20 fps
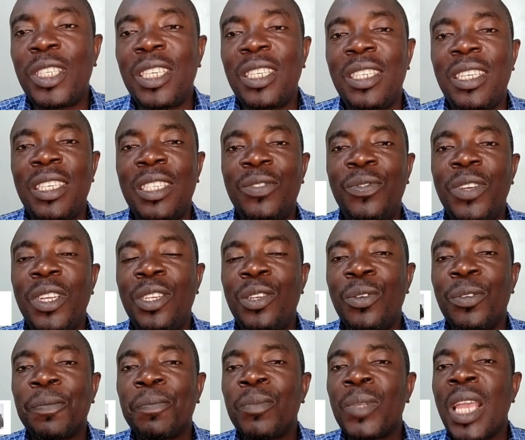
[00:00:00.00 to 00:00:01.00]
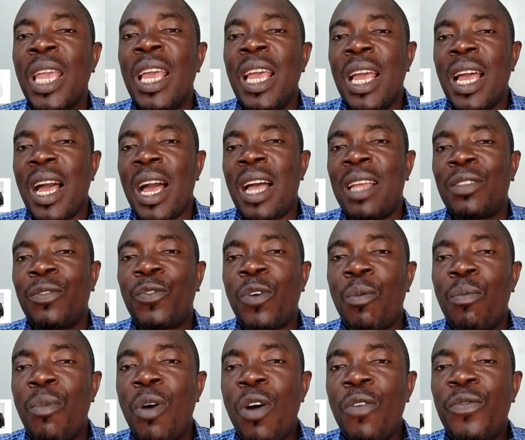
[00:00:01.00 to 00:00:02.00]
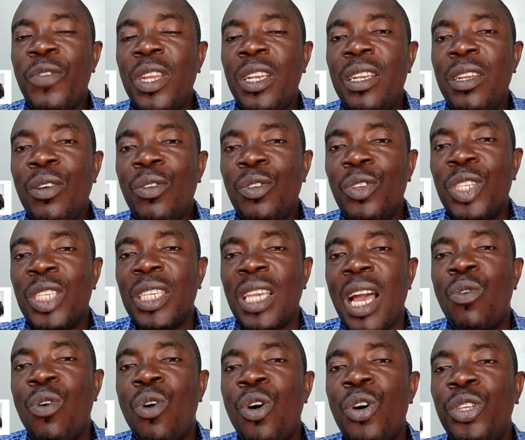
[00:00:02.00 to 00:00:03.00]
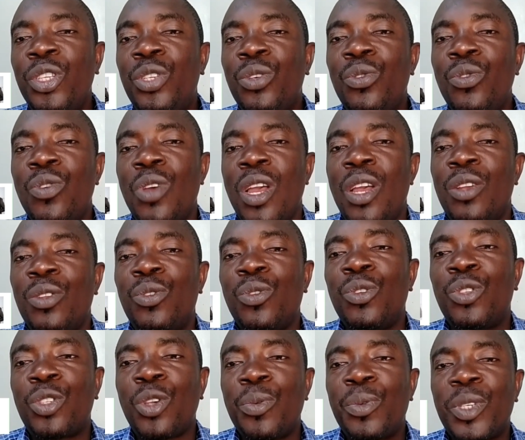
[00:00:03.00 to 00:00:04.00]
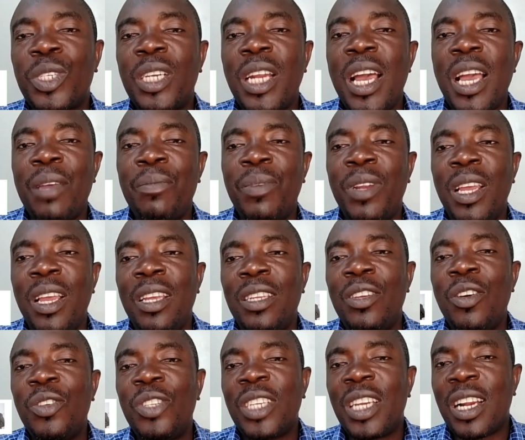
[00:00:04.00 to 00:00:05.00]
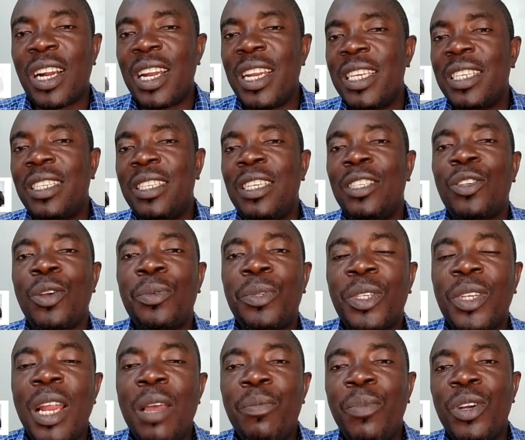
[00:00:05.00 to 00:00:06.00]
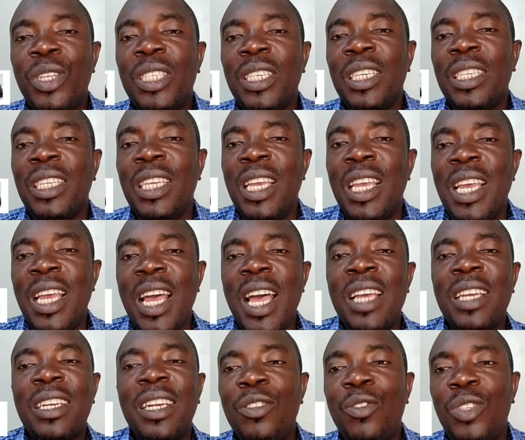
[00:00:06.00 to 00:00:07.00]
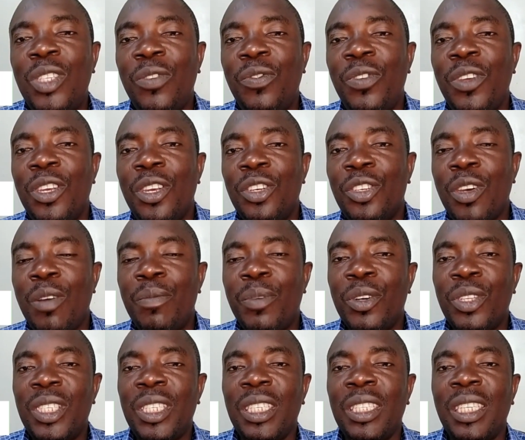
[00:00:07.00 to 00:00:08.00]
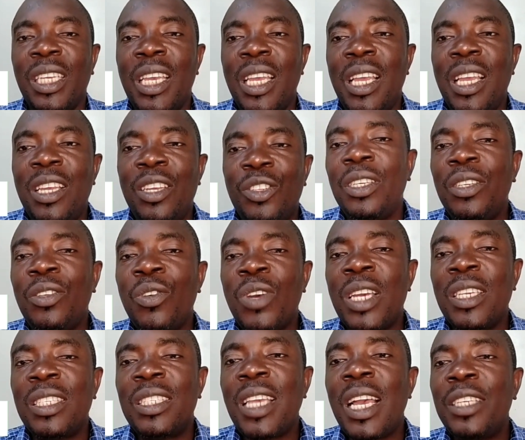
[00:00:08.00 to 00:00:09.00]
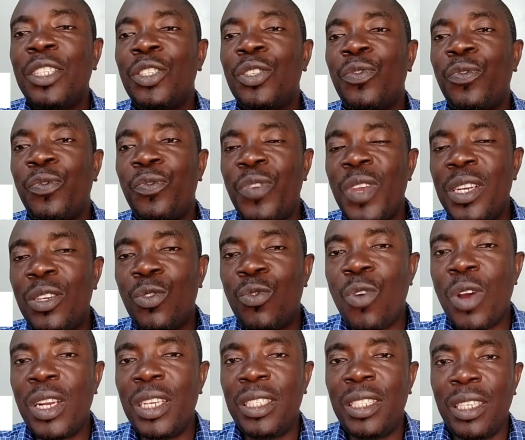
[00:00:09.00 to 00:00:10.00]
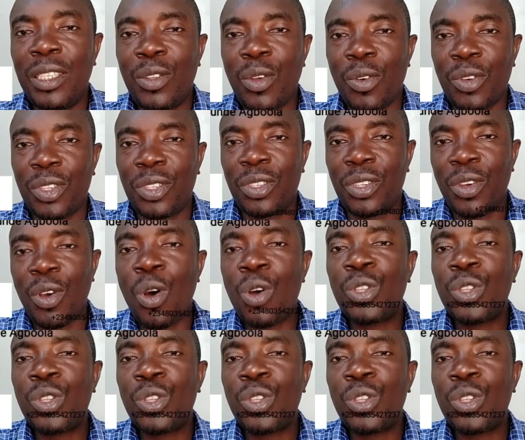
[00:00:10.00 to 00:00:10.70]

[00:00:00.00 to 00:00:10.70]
watching this video, and for more videos I will urge you to subscribe. Just click the subscribe button and the notification button. You can search Feed Quality Talks